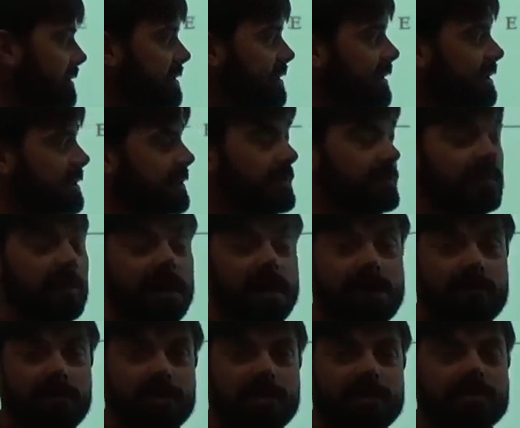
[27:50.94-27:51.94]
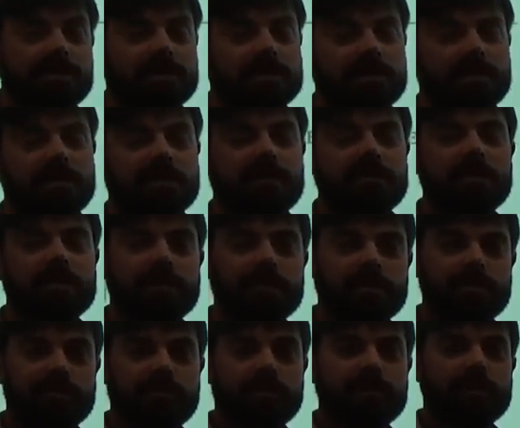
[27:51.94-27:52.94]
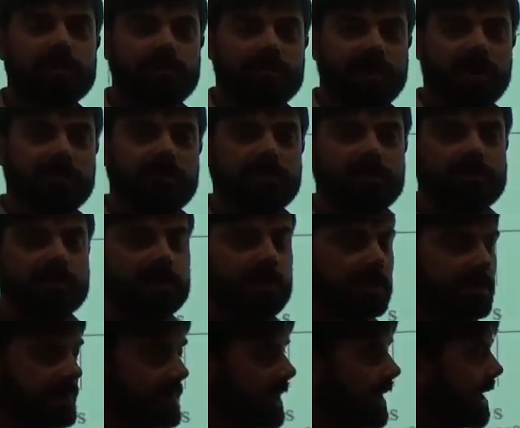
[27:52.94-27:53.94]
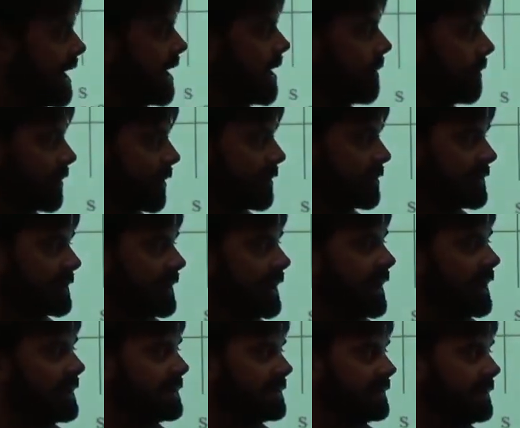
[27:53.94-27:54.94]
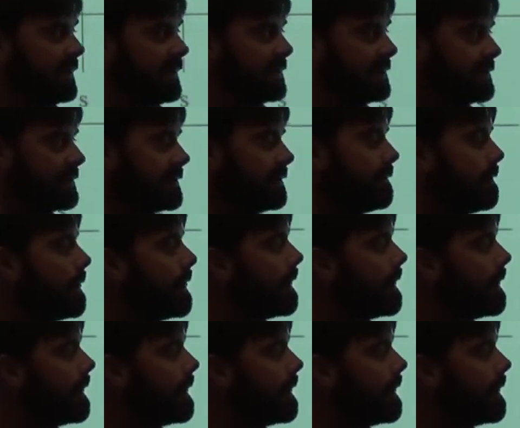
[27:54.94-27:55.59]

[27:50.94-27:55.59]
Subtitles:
65 to get you to the 245 degrees. Pros and cons of each: